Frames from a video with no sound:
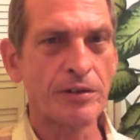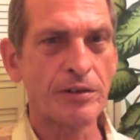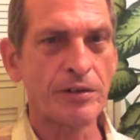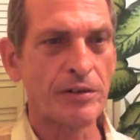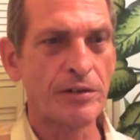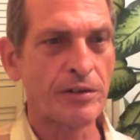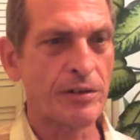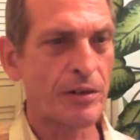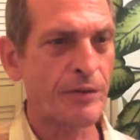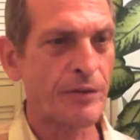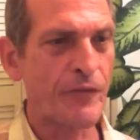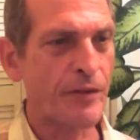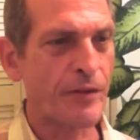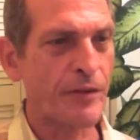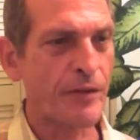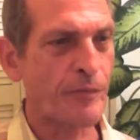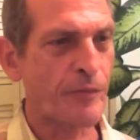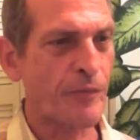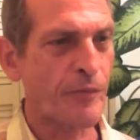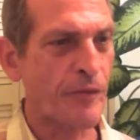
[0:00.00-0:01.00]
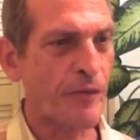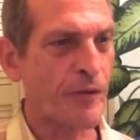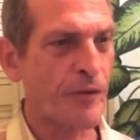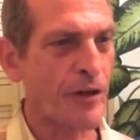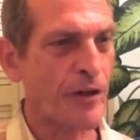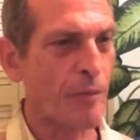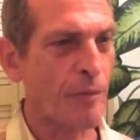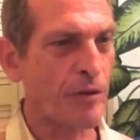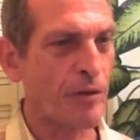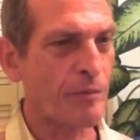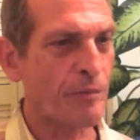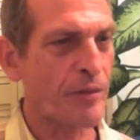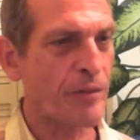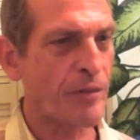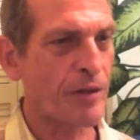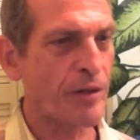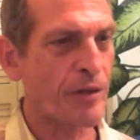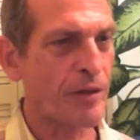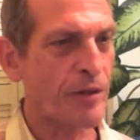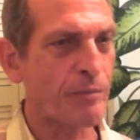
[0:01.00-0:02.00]
give a couple of
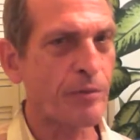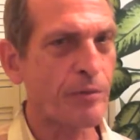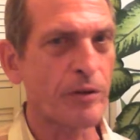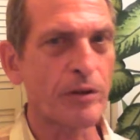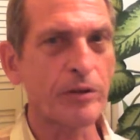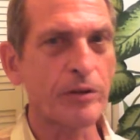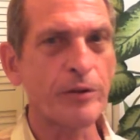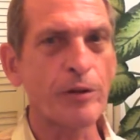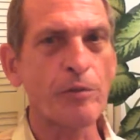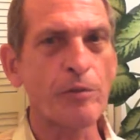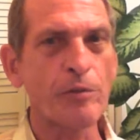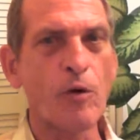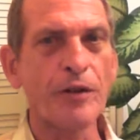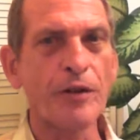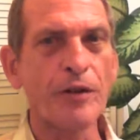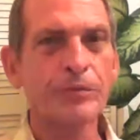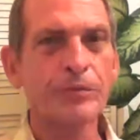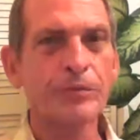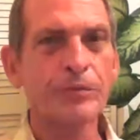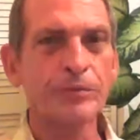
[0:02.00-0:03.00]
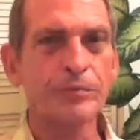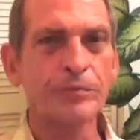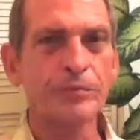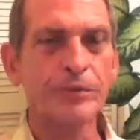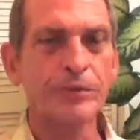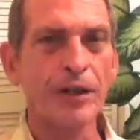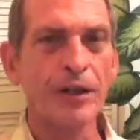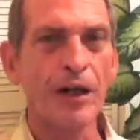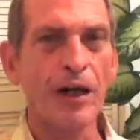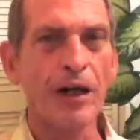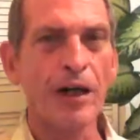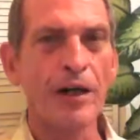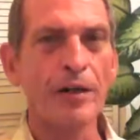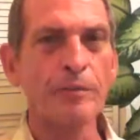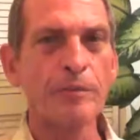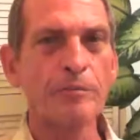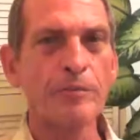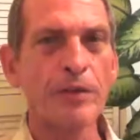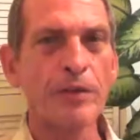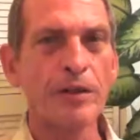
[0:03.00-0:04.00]
people a little more
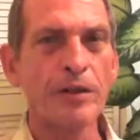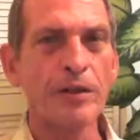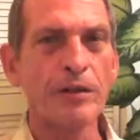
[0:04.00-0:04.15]
time.